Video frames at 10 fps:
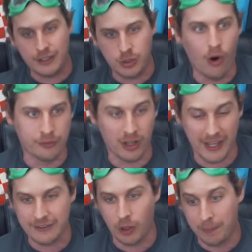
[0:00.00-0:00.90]
82
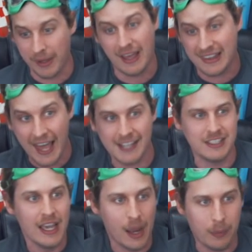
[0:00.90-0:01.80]
overall Eto, but
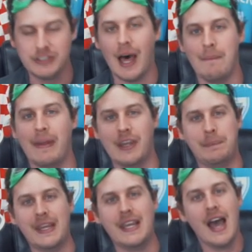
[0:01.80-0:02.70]
alas, it was not meant
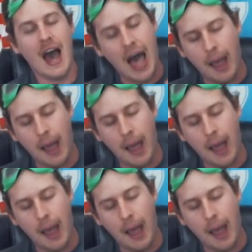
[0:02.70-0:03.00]
to be.